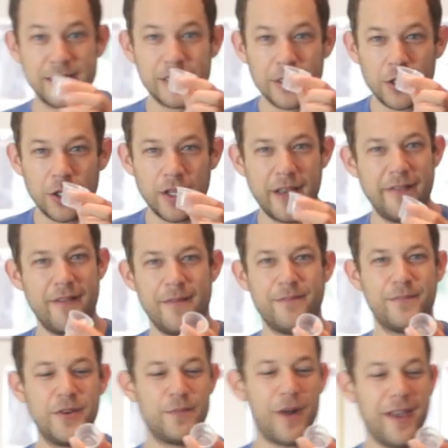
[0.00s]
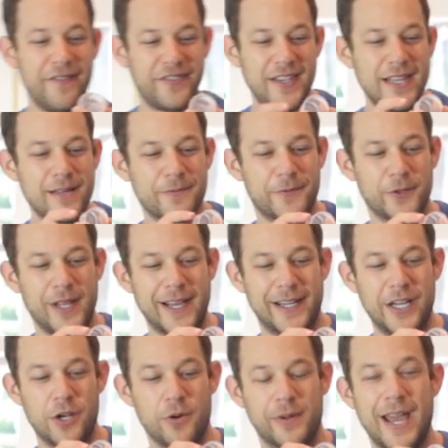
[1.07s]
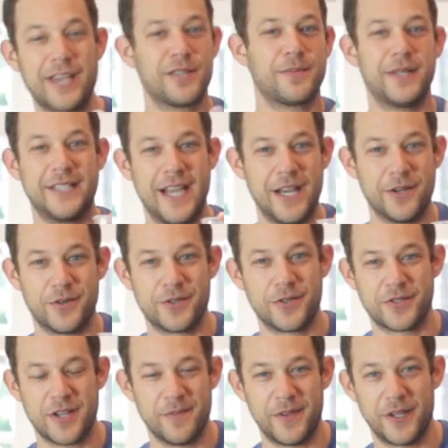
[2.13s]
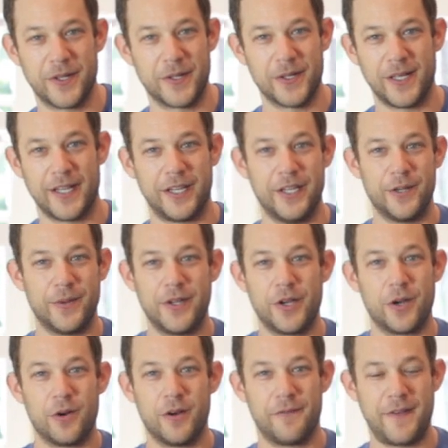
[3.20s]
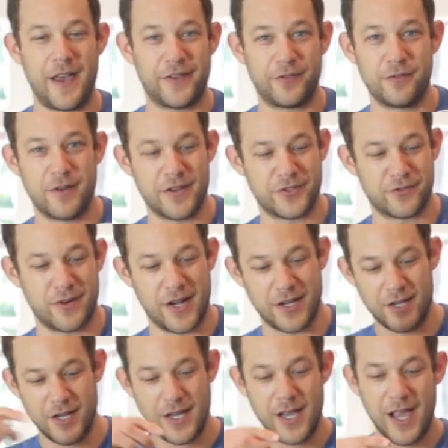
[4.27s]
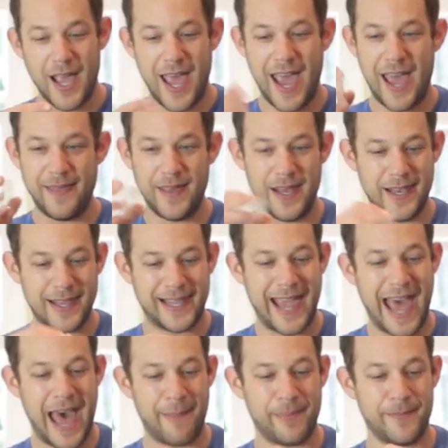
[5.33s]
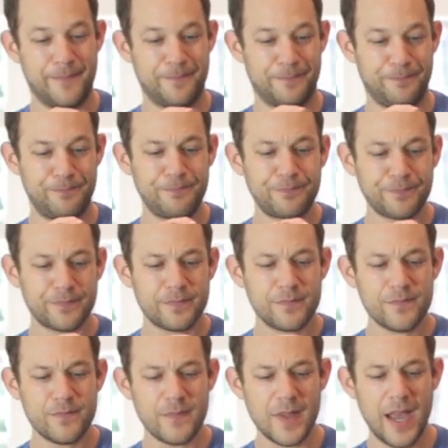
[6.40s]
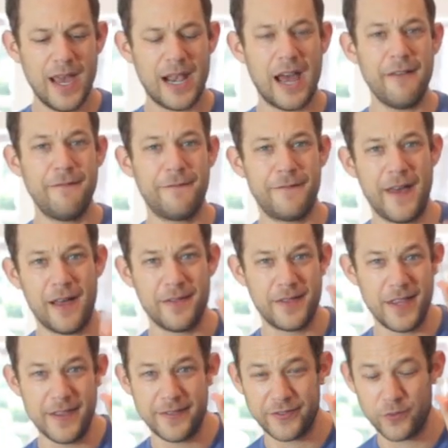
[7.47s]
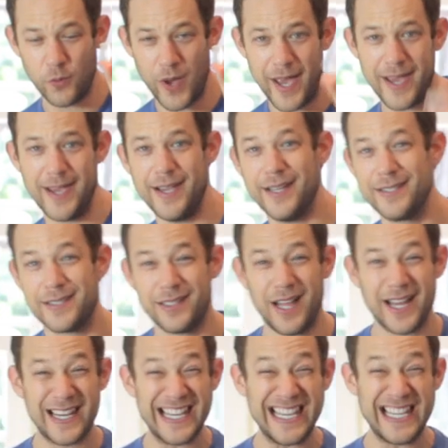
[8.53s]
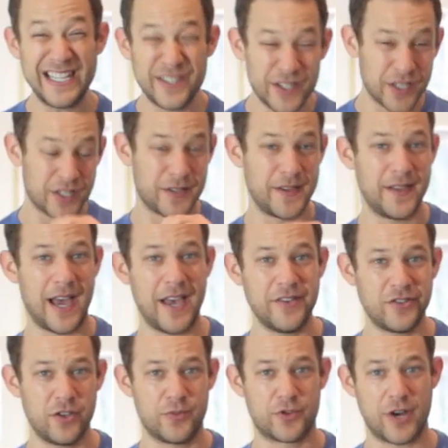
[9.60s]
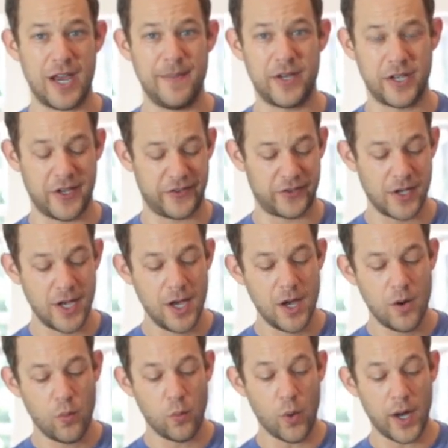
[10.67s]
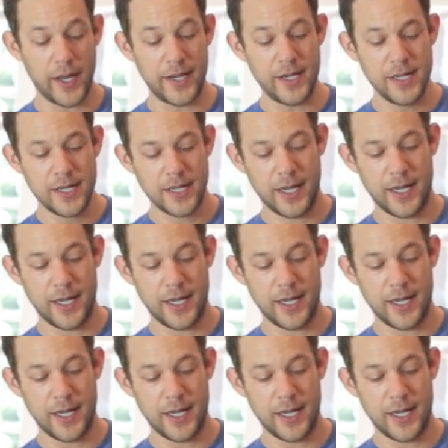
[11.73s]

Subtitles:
little, you probably see them for like, ketchup containers or something, or like, when you go to a fast food restaurant, and then the cap. And I've found this way is a lot easier than the ice cube tray because, one,